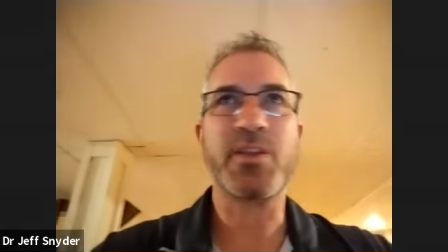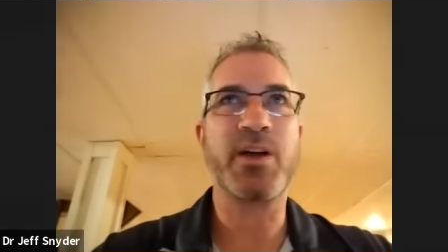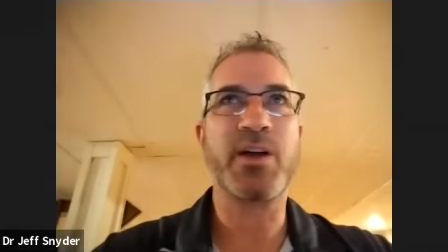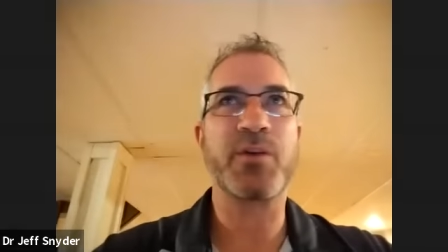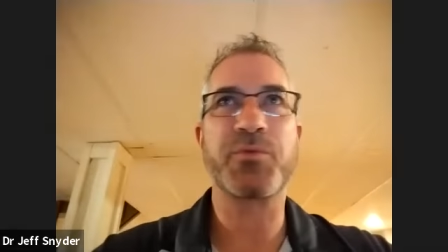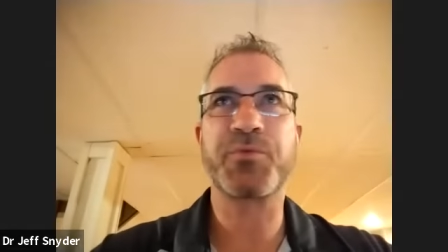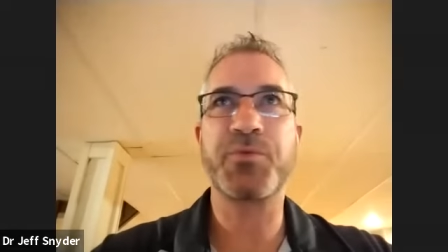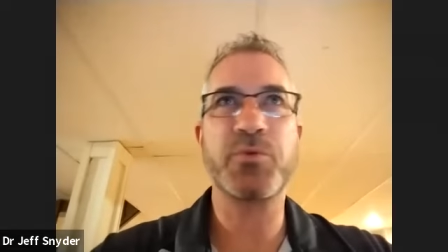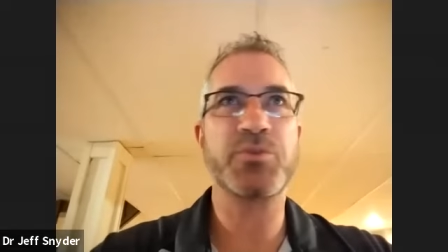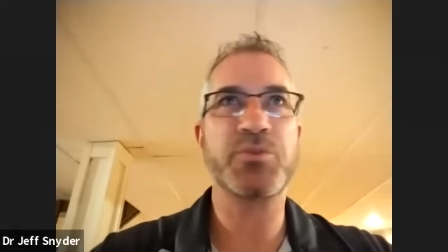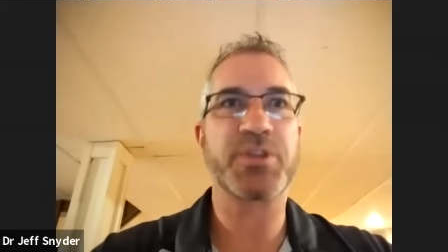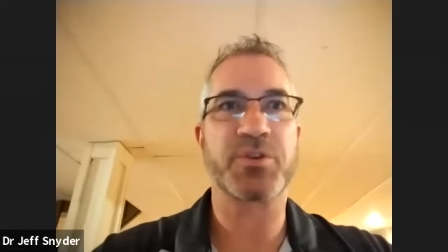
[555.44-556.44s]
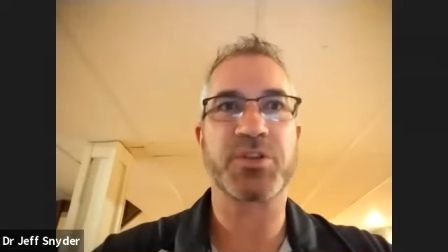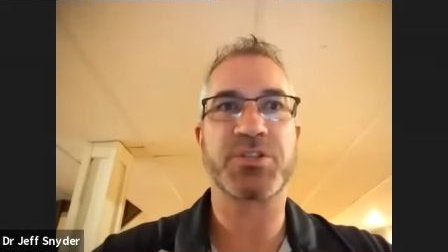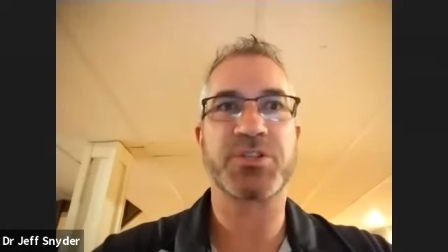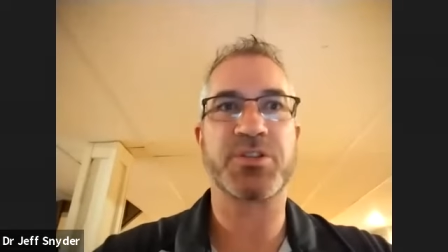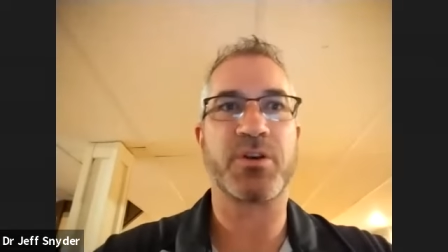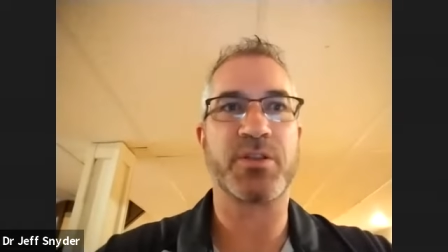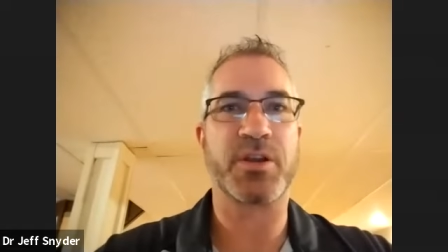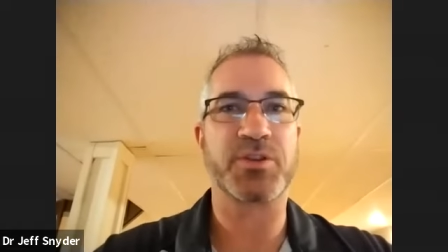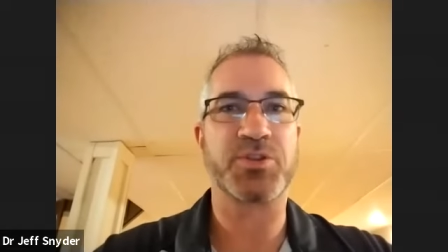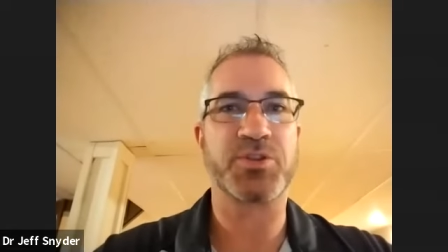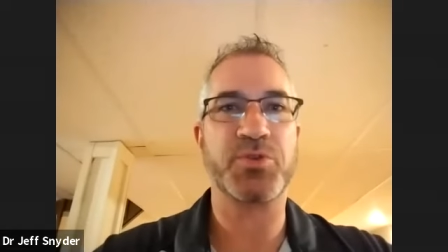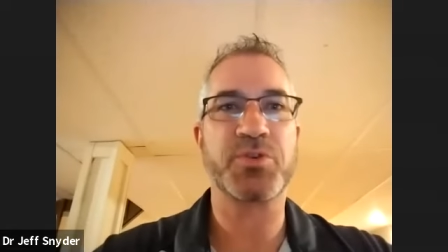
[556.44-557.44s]
of foods that are listed on there.
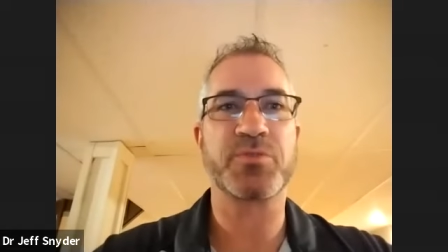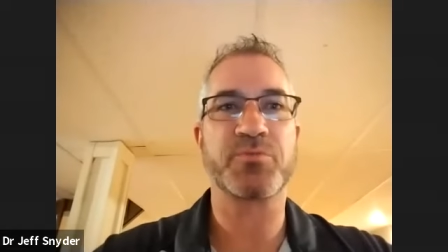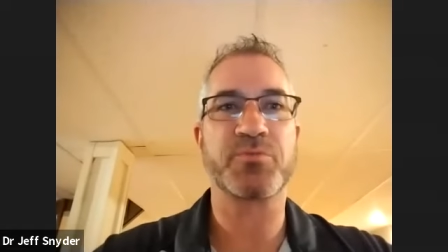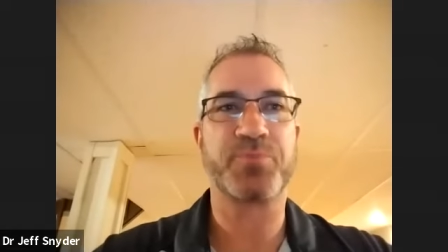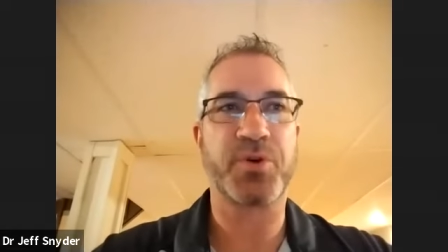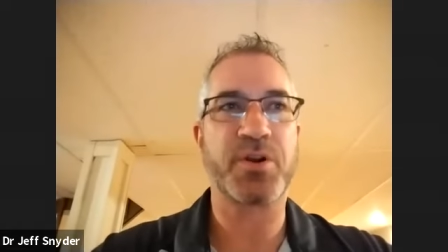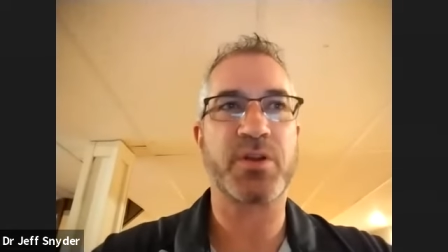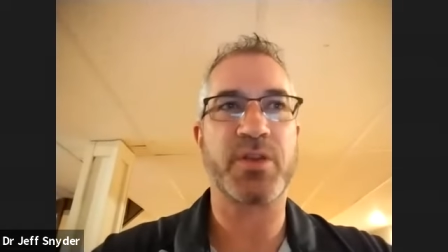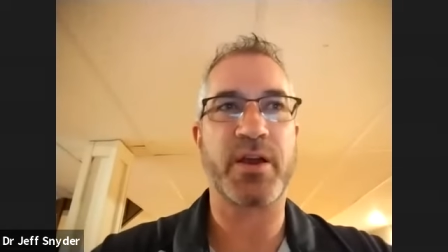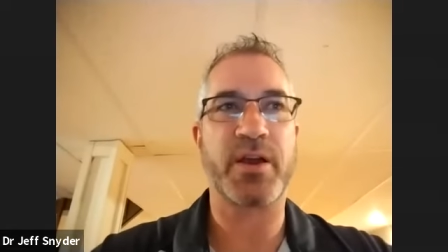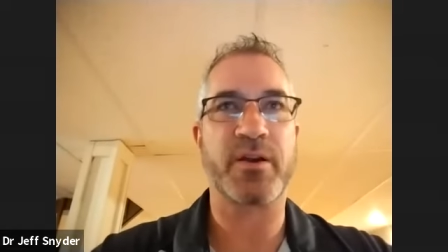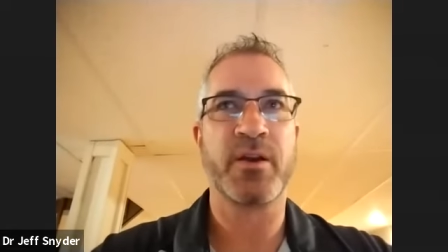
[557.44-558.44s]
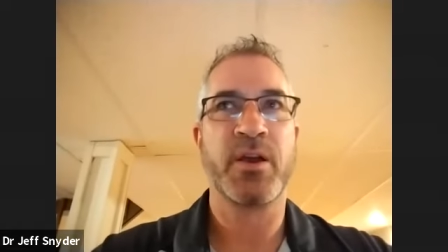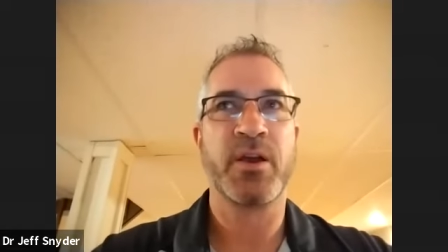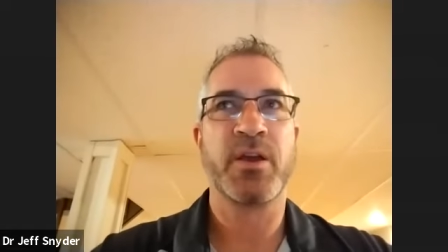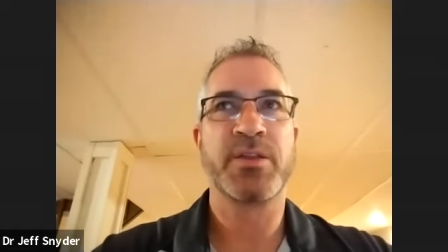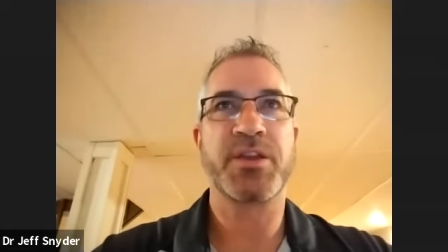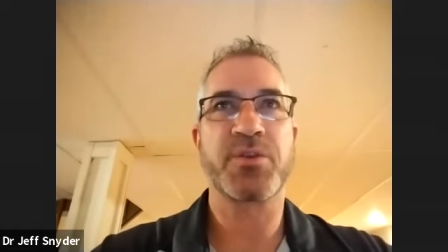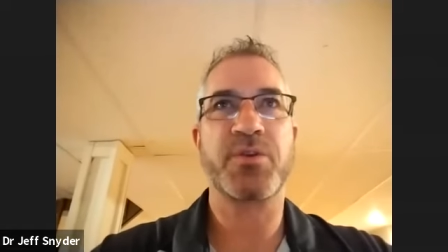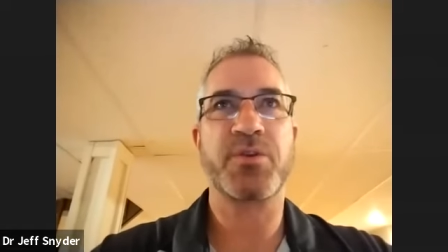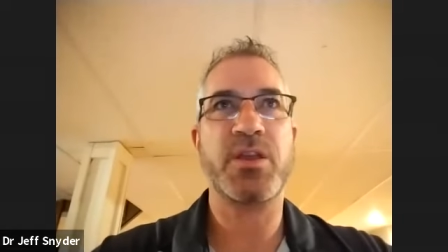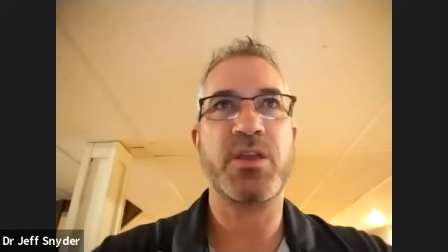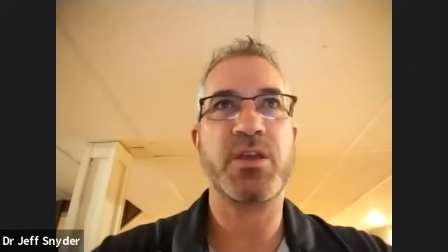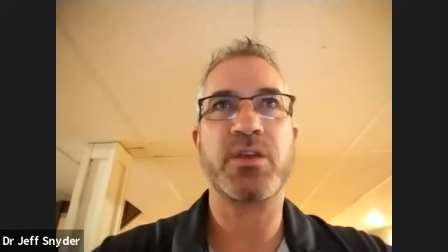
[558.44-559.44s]
So you can put on there that you're
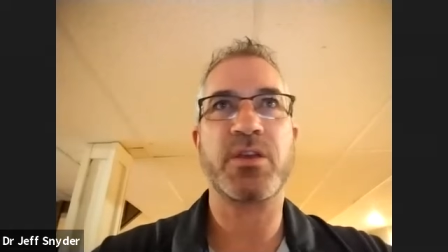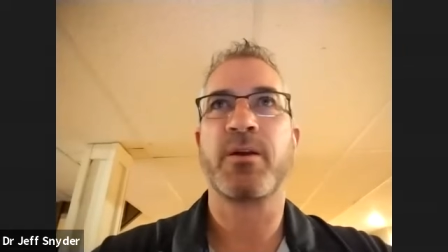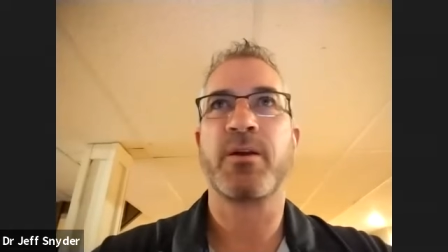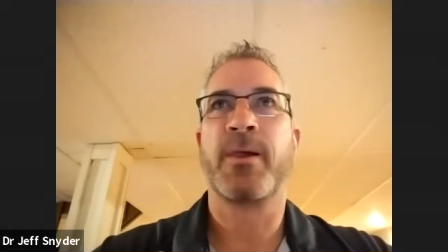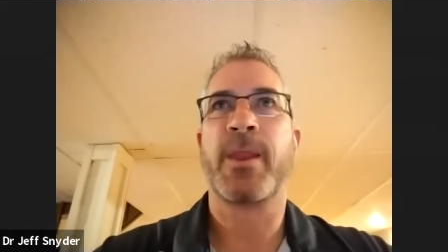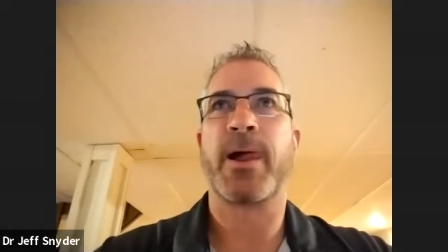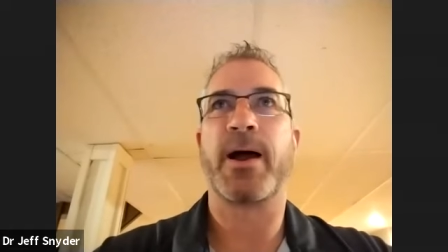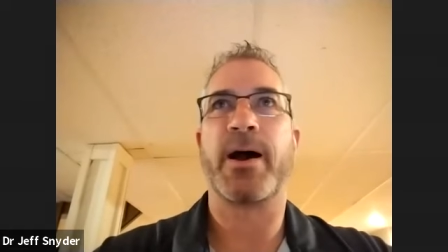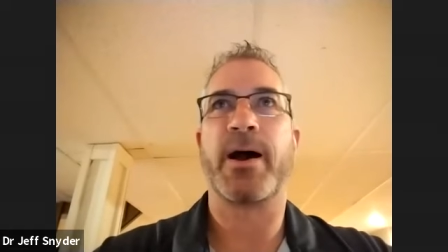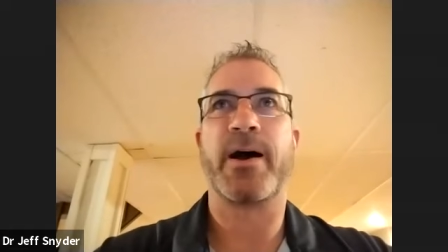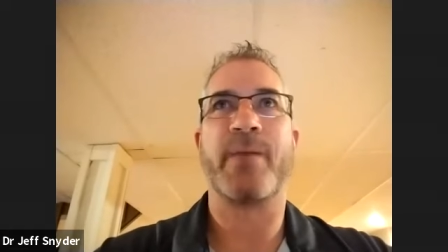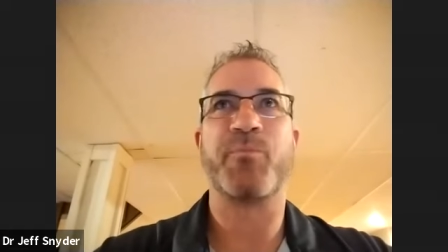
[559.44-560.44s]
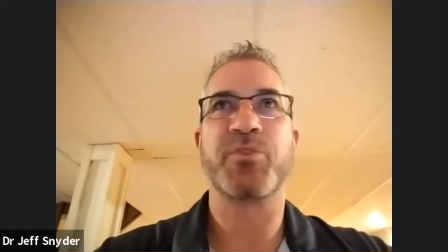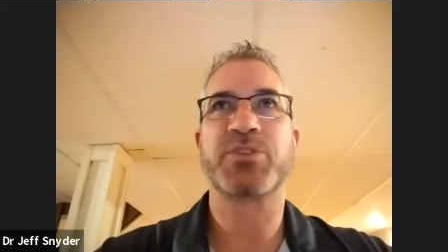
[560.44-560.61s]
eating um,